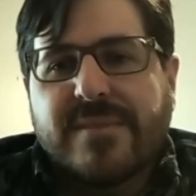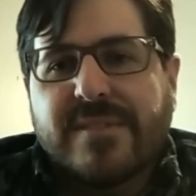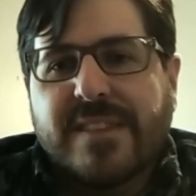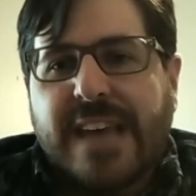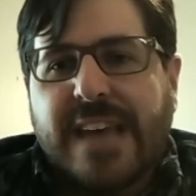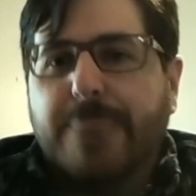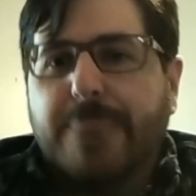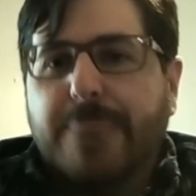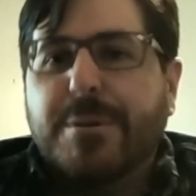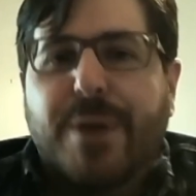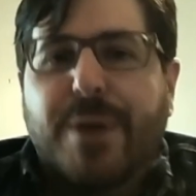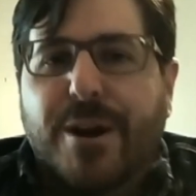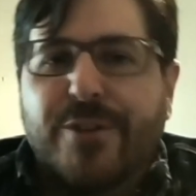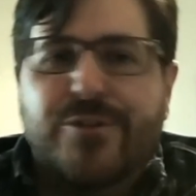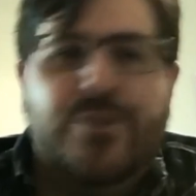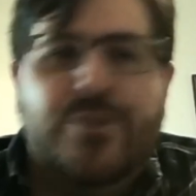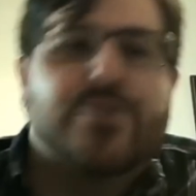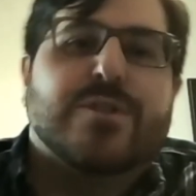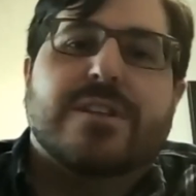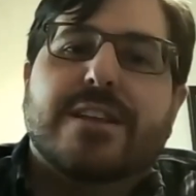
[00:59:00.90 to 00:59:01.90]

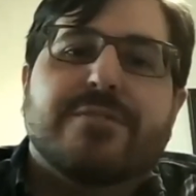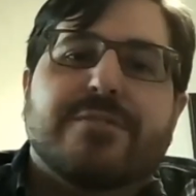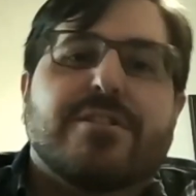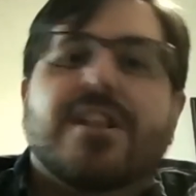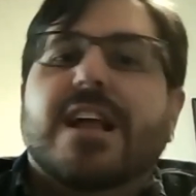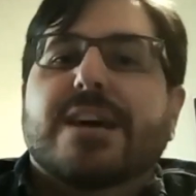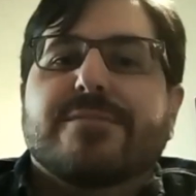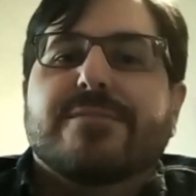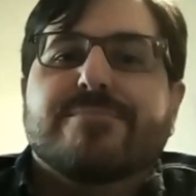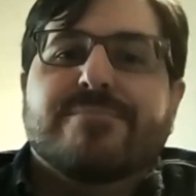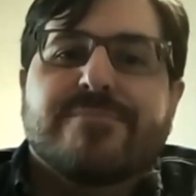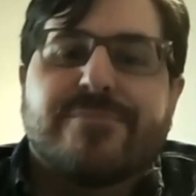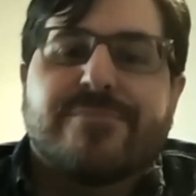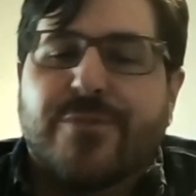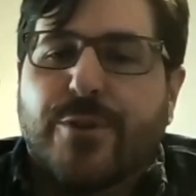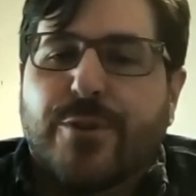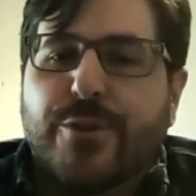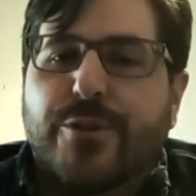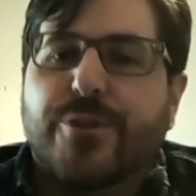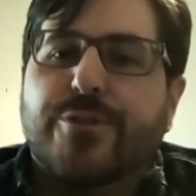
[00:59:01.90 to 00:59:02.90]
capybaras used to live a lot
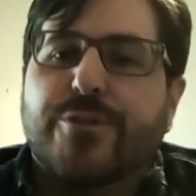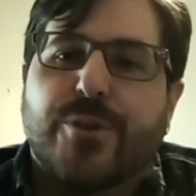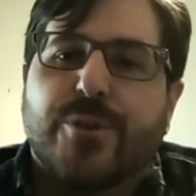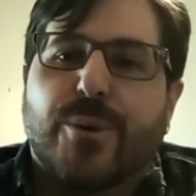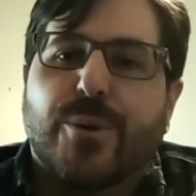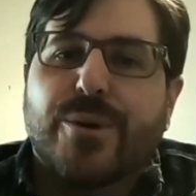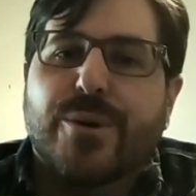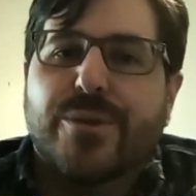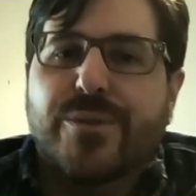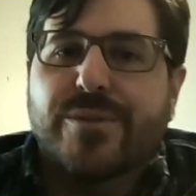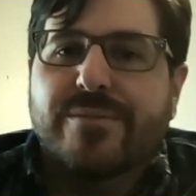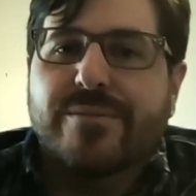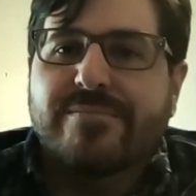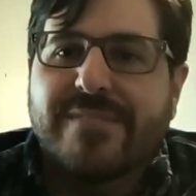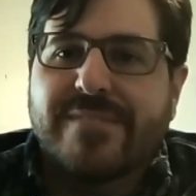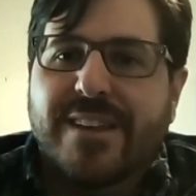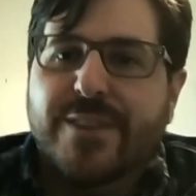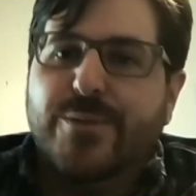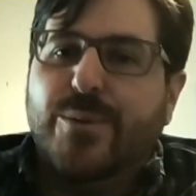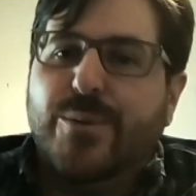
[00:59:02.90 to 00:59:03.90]
further north
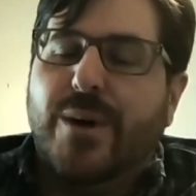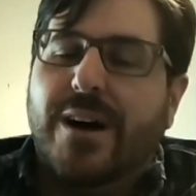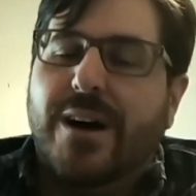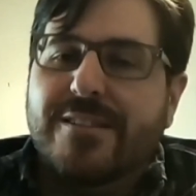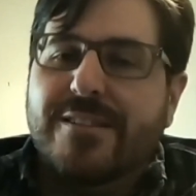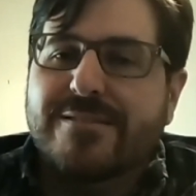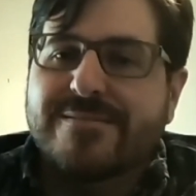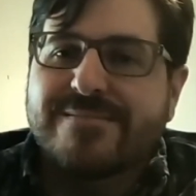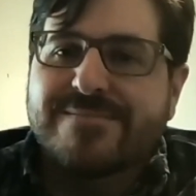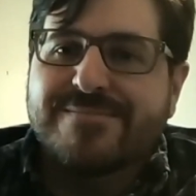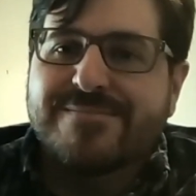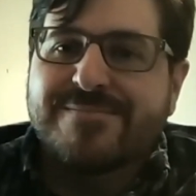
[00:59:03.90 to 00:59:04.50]
as well.